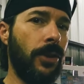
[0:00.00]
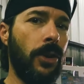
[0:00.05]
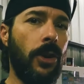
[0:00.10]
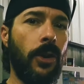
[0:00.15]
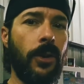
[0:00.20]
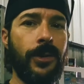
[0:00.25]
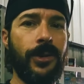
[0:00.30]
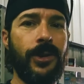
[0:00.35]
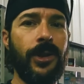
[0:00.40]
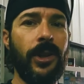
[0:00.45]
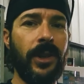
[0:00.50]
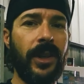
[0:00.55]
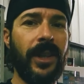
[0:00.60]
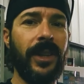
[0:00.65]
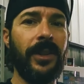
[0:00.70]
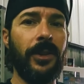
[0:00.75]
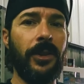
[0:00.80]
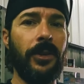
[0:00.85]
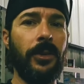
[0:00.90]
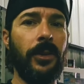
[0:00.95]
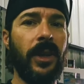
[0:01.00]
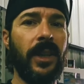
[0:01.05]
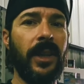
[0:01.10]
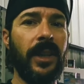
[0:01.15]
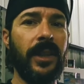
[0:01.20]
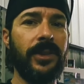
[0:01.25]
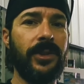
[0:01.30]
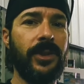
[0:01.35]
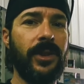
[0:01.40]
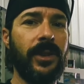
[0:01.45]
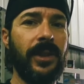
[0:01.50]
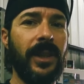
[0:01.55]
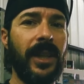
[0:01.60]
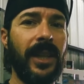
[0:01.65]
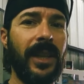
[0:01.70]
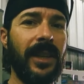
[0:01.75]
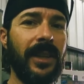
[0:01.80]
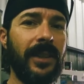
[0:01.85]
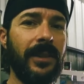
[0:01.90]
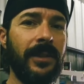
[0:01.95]
car junk in the garage,
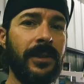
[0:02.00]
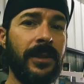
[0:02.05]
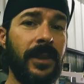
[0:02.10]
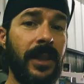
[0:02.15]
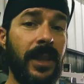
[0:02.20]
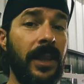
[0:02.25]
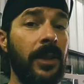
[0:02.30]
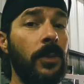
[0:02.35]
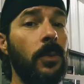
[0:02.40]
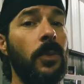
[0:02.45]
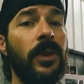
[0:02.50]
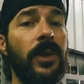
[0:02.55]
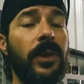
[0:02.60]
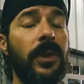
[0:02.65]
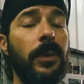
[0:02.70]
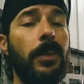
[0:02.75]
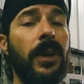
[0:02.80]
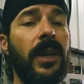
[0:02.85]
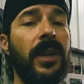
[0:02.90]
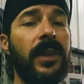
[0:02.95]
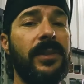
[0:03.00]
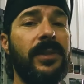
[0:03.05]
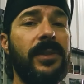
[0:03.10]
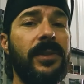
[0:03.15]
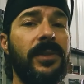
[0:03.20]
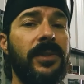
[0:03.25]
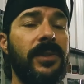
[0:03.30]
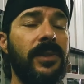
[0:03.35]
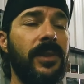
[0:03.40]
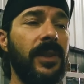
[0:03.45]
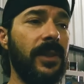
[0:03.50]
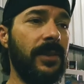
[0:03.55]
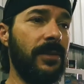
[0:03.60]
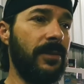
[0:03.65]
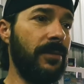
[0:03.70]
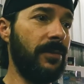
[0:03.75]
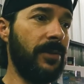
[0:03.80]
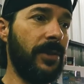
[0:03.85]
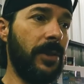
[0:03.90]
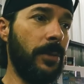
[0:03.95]
and in one of the boxes
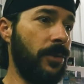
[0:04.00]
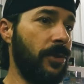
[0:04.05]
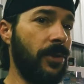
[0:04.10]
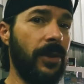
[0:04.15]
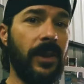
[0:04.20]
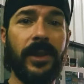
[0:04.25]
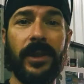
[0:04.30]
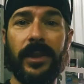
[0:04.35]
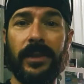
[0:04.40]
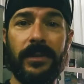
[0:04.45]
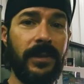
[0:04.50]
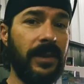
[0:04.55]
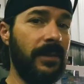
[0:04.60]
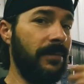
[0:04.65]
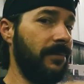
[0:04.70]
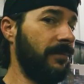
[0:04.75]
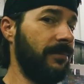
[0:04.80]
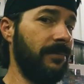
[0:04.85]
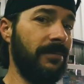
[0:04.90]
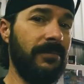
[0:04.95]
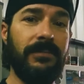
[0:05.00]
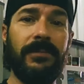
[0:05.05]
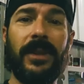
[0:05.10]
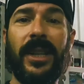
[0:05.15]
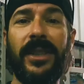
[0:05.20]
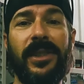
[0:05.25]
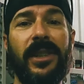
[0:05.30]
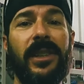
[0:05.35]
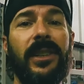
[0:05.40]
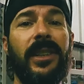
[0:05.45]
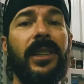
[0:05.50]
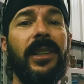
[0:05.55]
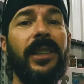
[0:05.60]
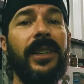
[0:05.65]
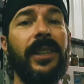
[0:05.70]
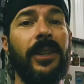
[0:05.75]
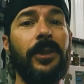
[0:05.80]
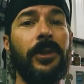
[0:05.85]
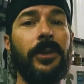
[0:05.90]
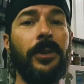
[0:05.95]
that she was trying to basically
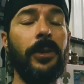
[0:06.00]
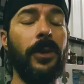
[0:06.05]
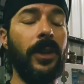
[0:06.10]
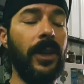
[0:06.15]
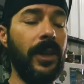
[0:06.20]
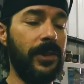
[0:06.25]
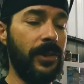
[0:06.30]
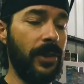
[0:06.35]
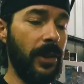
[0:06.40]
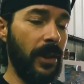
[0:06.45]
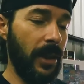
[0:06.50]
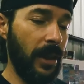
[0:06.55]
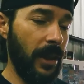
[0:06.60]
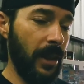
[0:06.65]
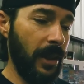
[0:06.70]
clean out her garage,